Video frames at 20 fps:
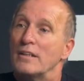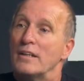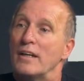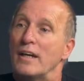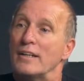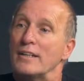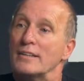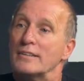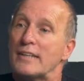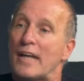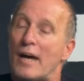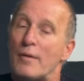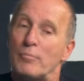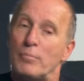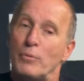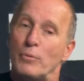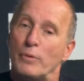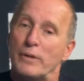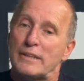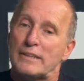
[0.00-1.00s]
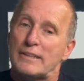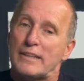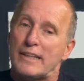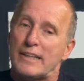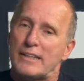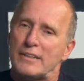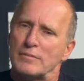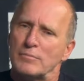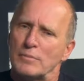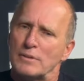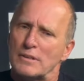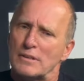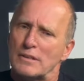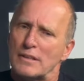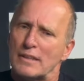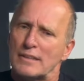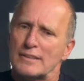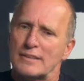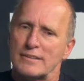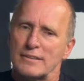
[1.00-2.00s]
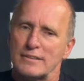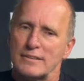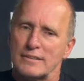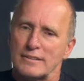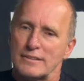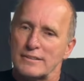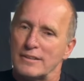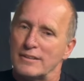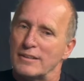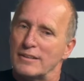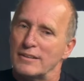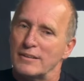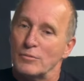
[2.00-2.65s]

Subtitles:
And at that point, he had molested,